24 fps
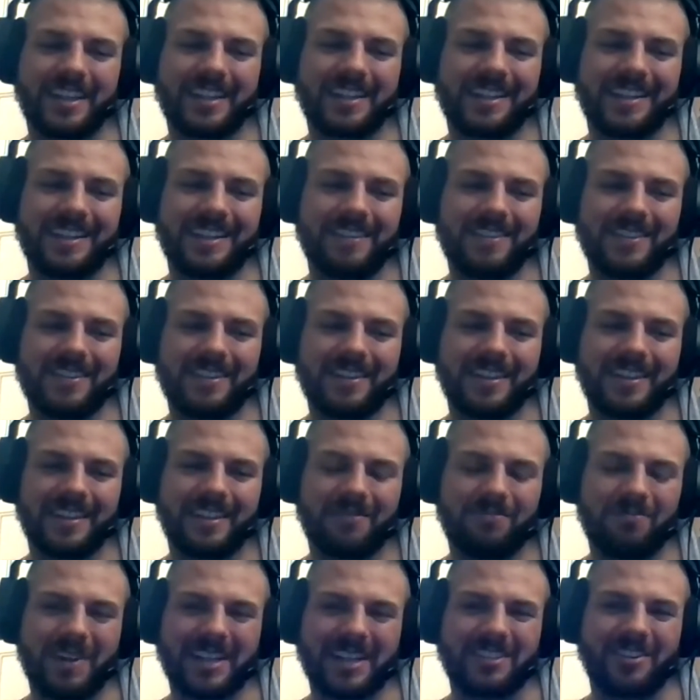that
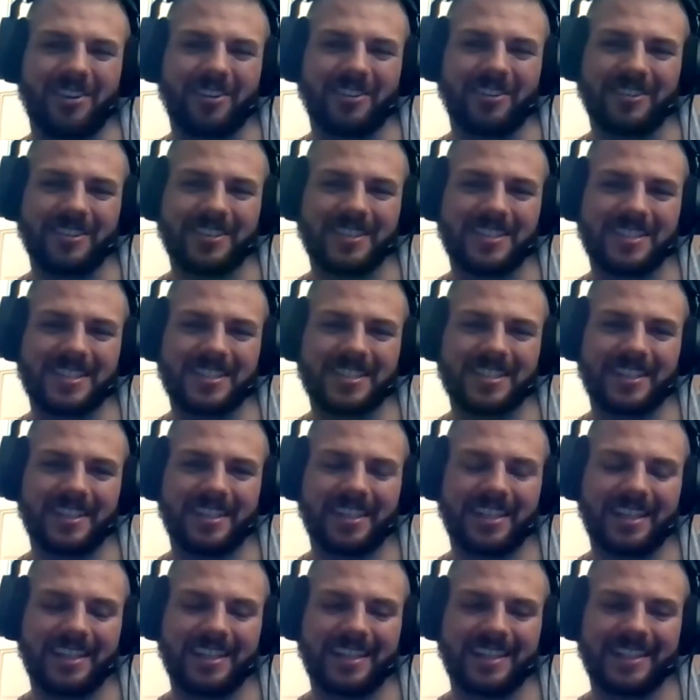McDonald's
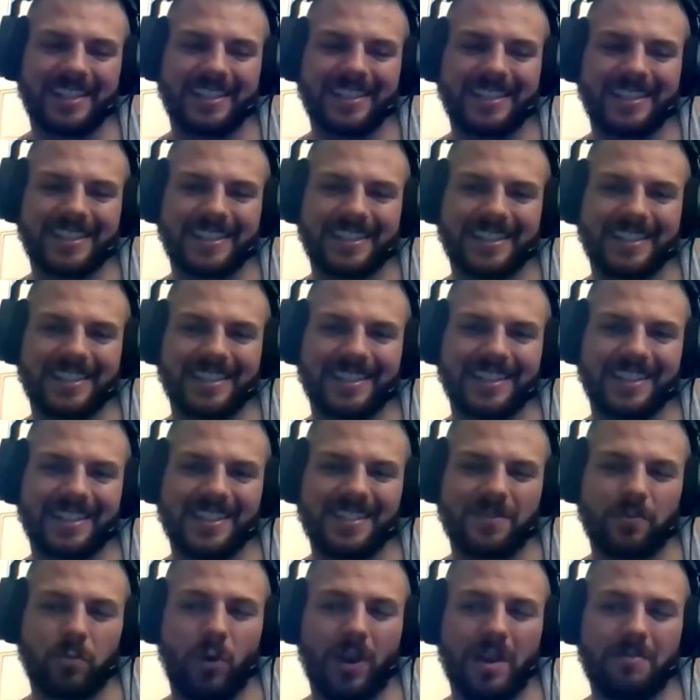
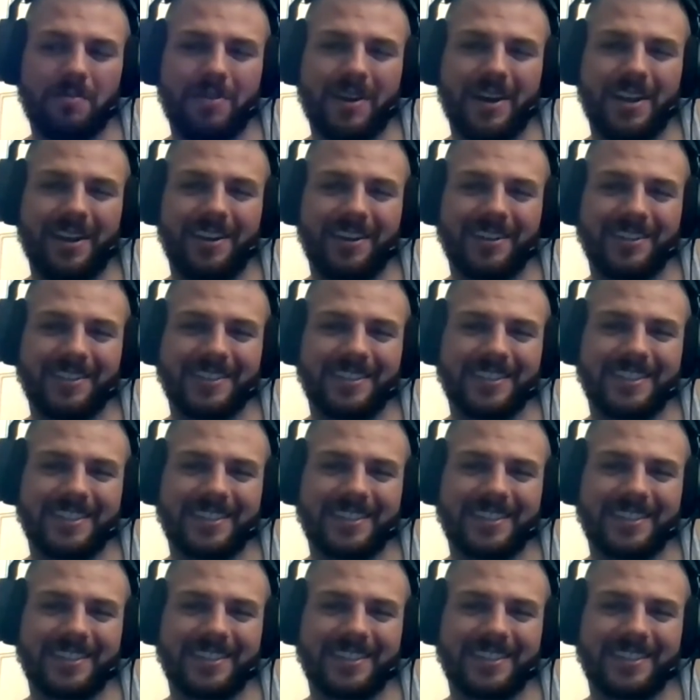is way better?